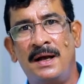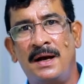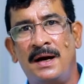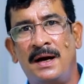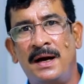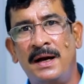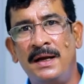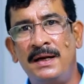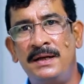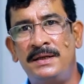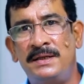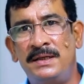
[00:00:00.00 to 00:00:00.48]

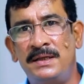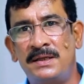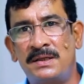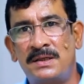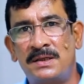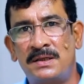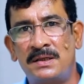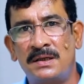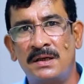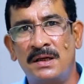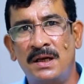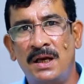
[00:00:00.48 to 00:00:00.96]

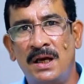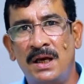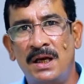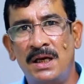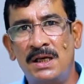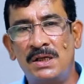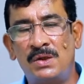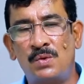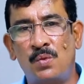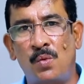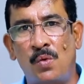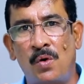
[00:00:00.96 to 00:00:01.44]
IELTS
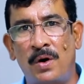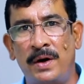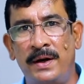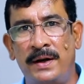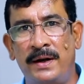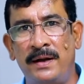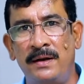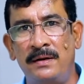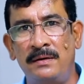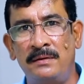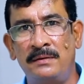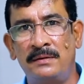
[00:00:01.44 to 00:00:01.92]
is
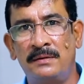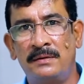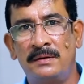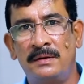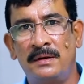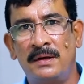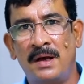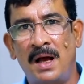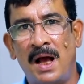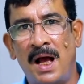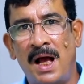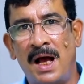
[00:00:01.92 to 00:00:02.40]
wanting
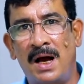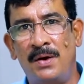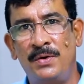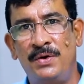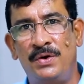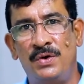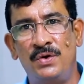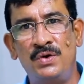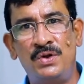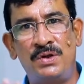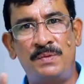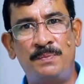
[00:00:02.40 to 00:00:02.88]
how
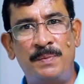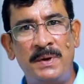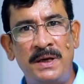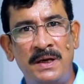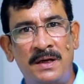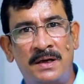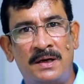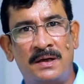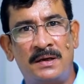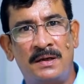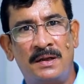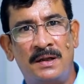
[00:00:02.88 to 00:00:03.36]
you
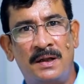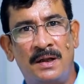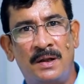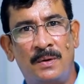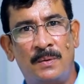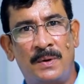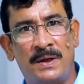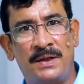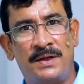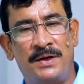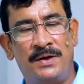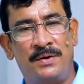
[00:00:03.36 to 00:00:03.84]
speak,
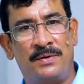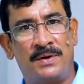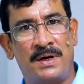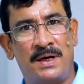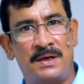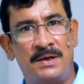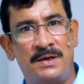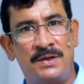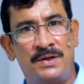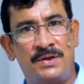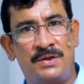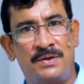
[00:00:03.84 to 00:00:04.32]
whether you are
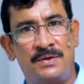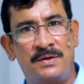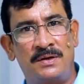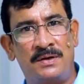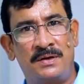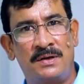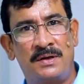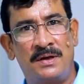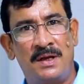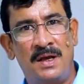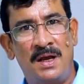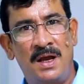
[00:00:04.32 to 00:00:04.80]

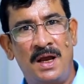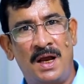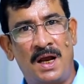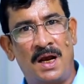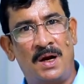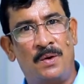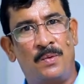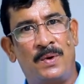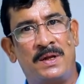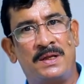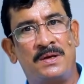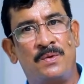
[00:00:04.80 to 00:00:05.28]
understood,
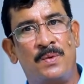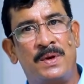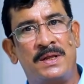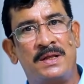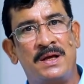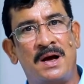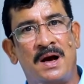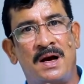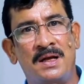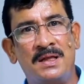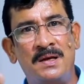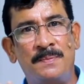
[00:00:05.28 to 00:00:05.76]
and whether when
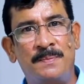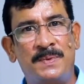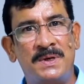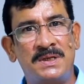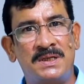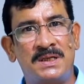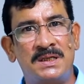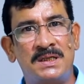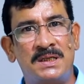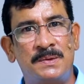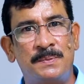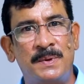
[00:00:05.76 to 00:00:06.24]
the other
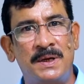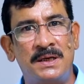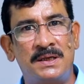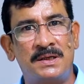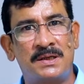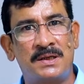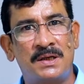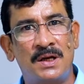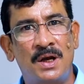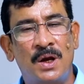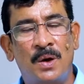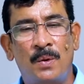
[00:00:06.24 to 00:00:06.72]
person
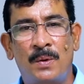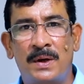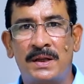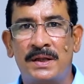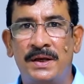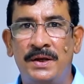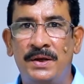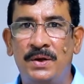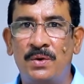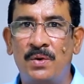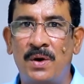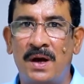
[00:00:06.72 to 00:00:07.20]
speaks,
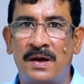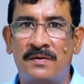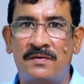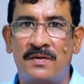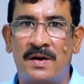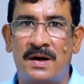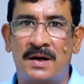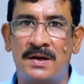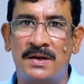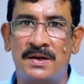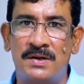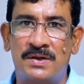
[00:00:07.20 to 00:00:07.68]
whether you have
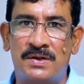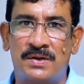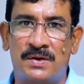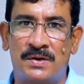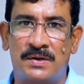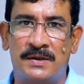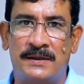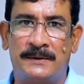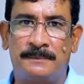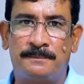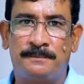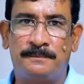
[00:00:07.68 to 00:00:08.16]

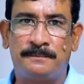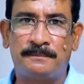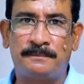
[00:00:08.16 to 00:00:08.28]
understood.